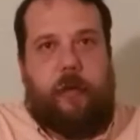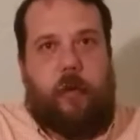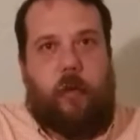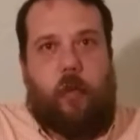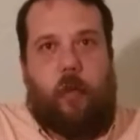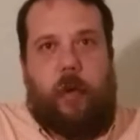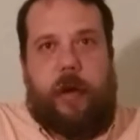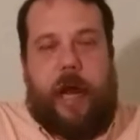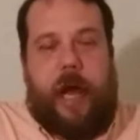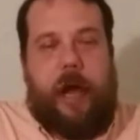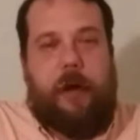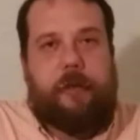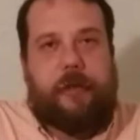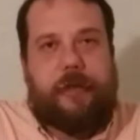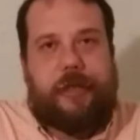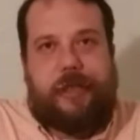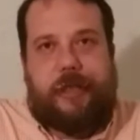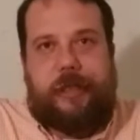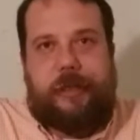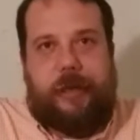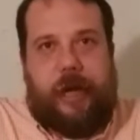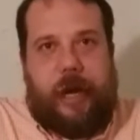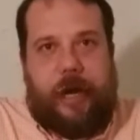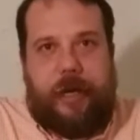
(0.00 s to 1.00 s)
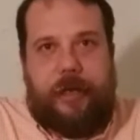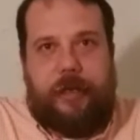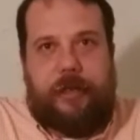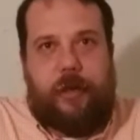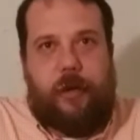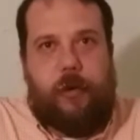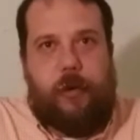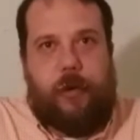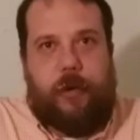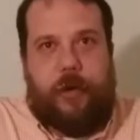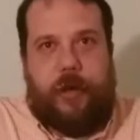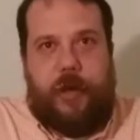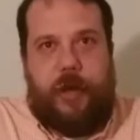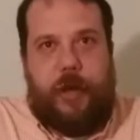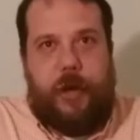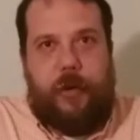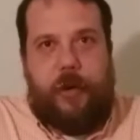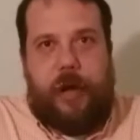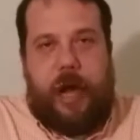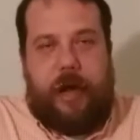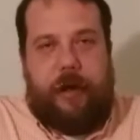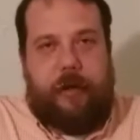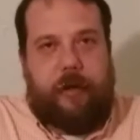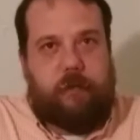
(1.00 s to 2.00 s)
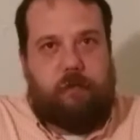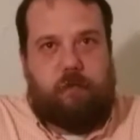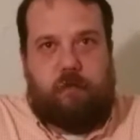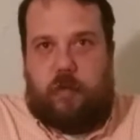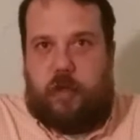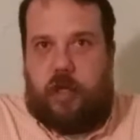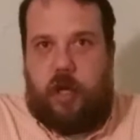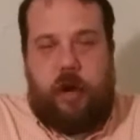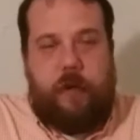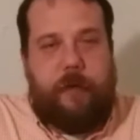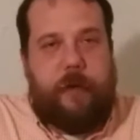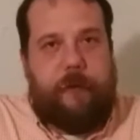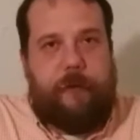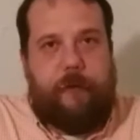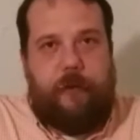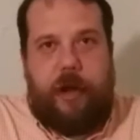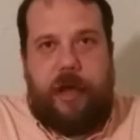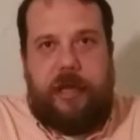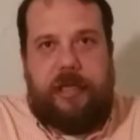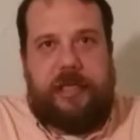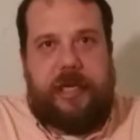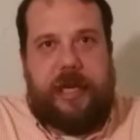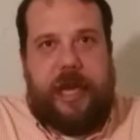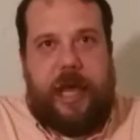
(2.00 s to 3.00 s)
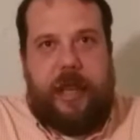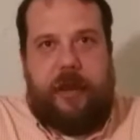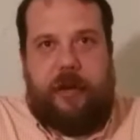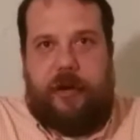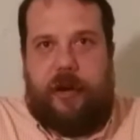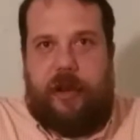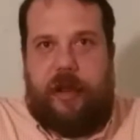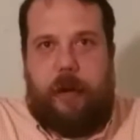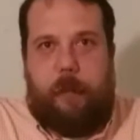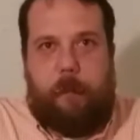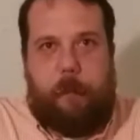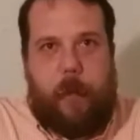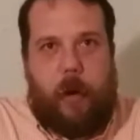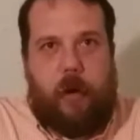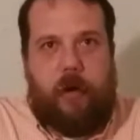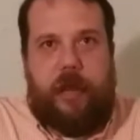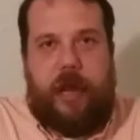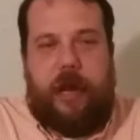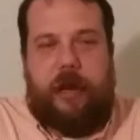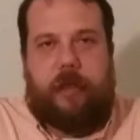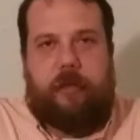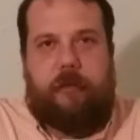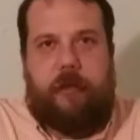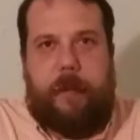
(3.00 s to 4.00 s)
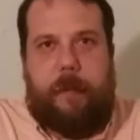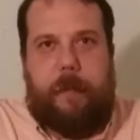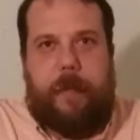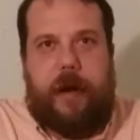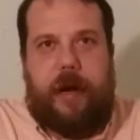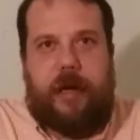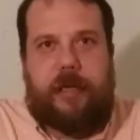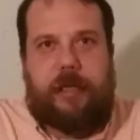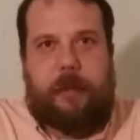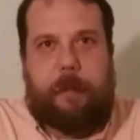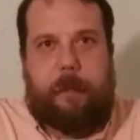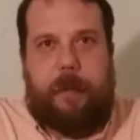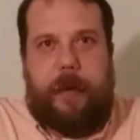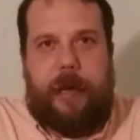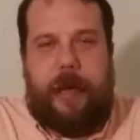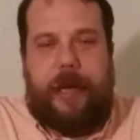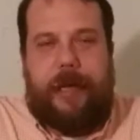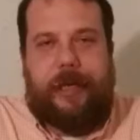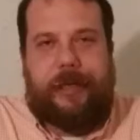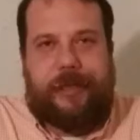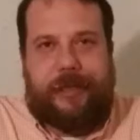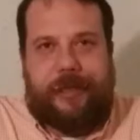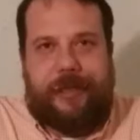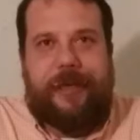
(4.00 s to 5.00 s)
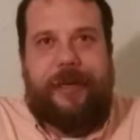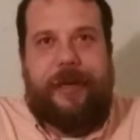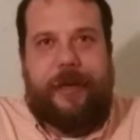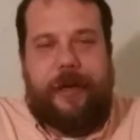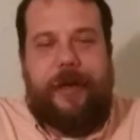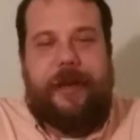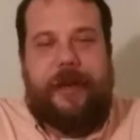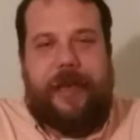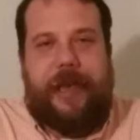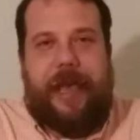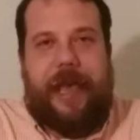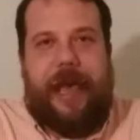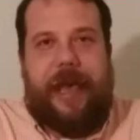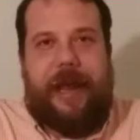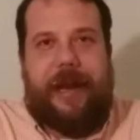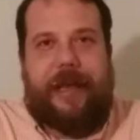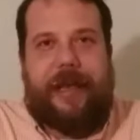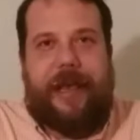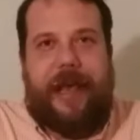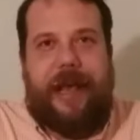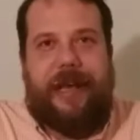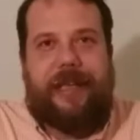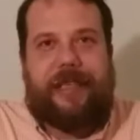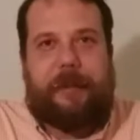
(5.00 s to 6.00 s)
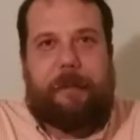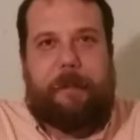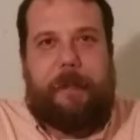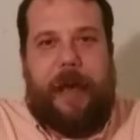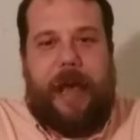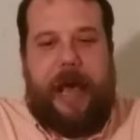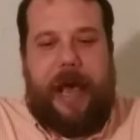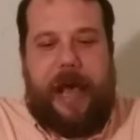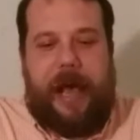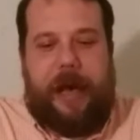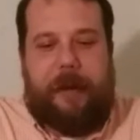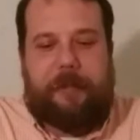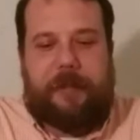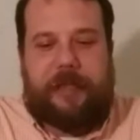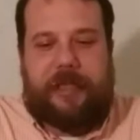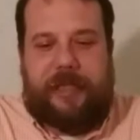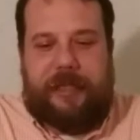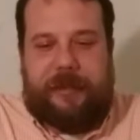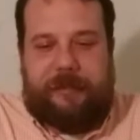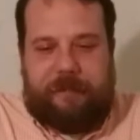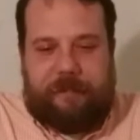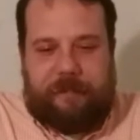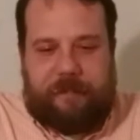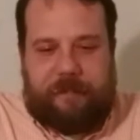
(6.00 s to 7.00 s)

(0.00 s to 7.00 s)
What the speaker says: When I was in high school, you got two of your friends together and you both had $3 a piece. You had a case of PABST.